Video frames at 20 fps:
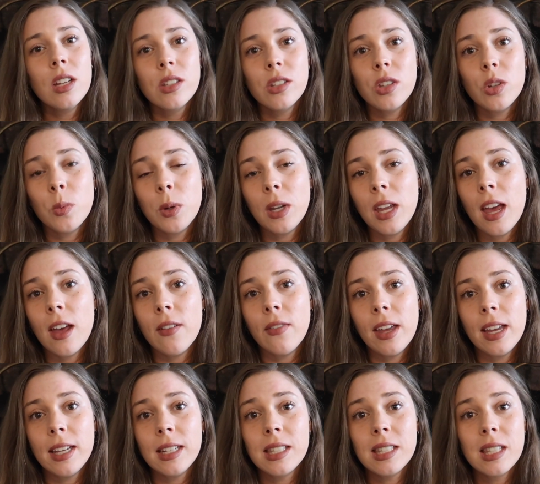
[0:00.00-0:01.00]
So we have
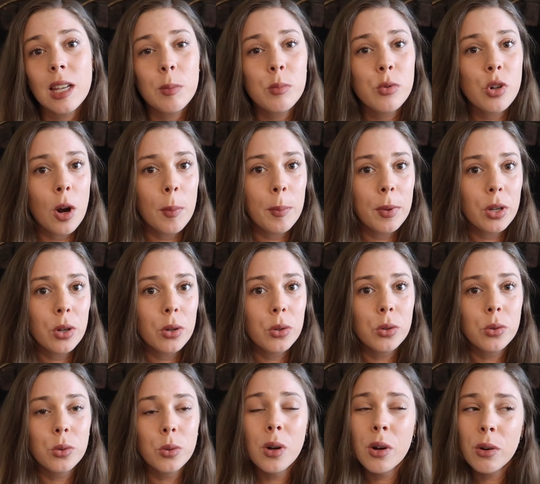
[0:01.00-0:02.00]
a
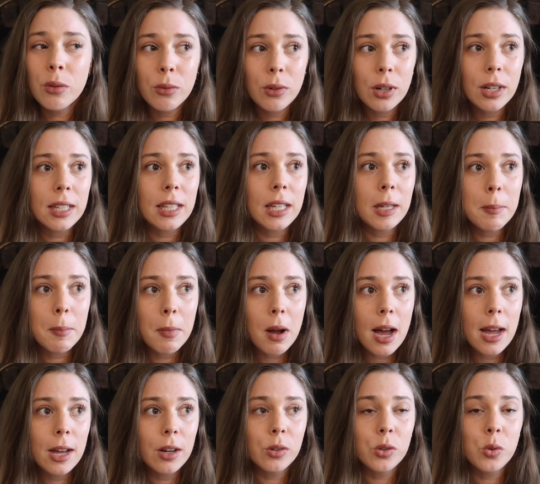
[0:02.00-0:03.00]
subtropical, really
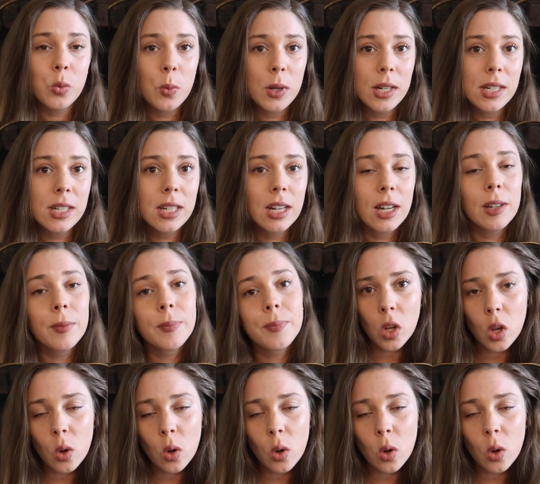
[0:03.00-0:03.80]
mild winter.